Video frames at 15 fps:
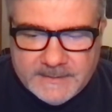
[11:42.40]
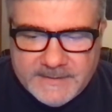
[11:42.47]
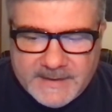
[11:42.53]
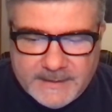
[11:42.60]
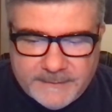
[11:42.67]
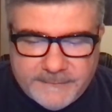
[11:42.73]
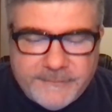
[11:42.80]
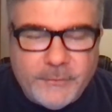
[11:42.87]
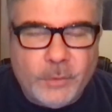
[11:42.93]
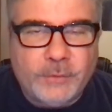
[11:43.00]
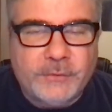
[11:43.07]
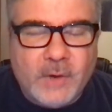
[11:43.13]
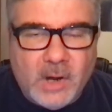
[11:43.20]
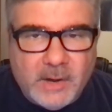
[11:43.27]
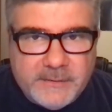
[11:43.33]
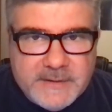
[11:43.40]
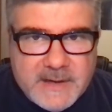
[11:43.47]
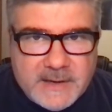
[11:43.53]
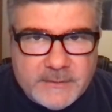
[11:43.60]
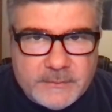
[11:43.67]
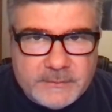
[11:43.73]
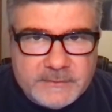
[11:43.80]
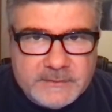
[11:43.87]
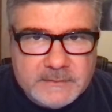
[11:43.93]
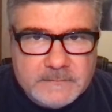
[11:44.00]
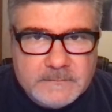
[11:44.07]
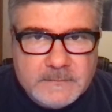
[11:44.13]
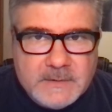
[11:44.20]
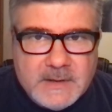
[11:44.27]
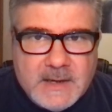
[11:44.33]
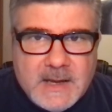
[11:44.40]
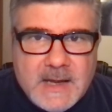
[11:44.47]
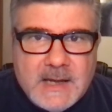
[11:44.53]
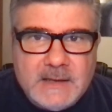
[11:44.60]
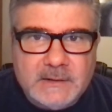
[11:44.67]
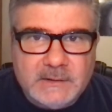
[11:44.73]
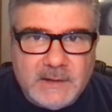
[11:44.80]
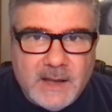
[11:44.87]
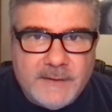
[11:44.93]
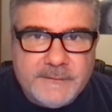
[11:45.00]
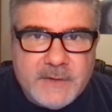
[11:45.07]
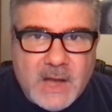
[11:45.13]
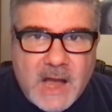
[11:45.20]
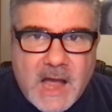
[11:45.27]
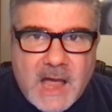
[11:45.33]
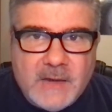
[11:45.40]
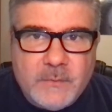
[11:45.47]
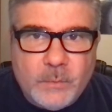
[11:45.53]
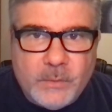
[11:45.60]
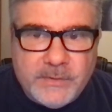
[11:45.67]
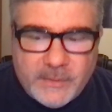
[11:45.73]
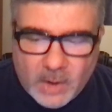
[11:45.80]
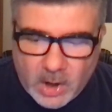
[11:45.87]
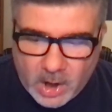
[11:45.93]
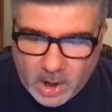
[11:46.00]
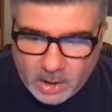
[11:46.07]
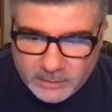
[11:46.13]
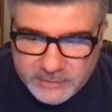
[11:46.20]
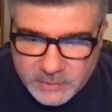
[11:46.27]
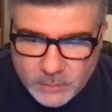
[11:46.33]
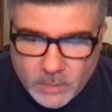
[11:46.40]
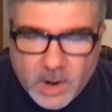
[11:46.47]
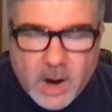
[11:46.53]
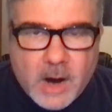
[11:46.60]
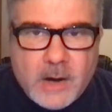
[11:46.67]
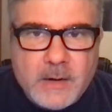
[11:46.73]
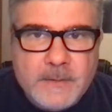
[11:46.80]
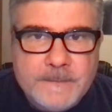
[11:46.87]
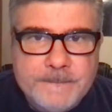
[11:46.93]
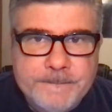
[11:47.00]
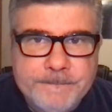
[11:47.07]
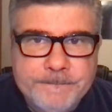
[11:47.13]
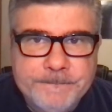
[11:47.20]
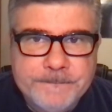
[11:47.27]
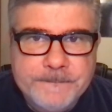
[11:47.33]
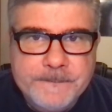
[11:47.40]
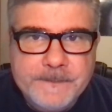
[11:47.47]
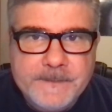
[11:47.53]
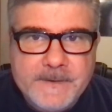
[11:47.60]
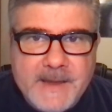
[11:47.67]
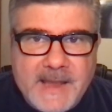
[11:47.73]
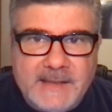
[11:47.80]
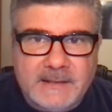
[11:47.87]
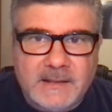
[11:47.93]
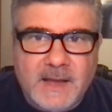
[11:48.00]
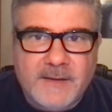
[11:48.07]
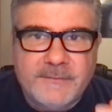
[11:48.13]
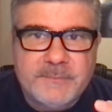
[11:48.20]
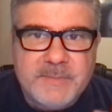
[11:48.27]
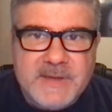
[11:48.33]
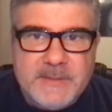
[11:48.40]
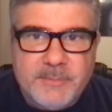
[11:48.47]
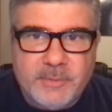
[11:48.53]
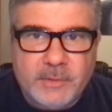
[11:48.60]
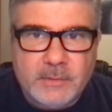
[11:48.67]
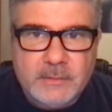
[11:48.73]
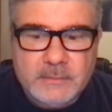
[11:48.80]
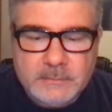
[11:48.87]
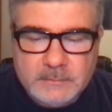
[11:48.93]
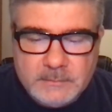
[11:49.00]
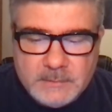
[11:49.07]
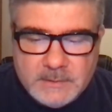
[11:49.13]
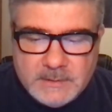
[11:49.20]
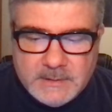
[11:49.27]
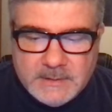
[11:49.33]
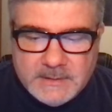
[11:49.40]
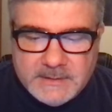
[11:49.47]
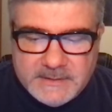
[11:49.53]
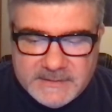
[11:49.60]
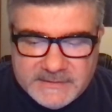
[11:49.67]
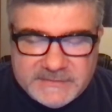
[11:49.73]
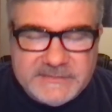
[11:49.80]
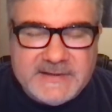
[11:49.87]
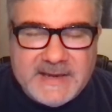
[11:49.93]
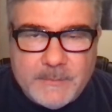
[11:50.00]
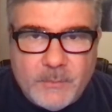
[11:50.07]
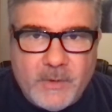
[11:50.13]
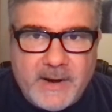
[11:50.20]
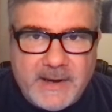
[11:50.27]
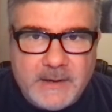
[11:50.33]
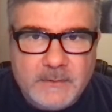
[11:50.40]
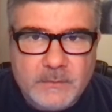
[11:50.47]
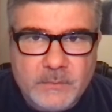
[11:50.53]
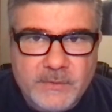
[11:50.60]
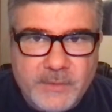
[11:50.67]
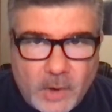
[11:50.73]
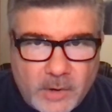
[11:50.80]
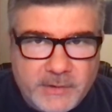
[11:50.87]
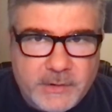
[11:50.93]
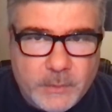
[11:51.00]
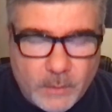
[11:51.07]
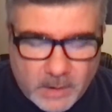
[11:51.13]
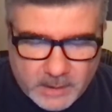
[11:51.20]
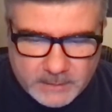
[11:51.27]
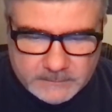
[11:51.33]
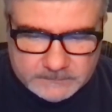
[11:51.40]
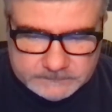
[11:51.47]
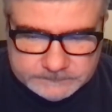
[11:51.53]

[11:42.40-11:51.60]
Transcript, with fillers: that unfold all the others. Love God with all you are, and love people the same way with all you are.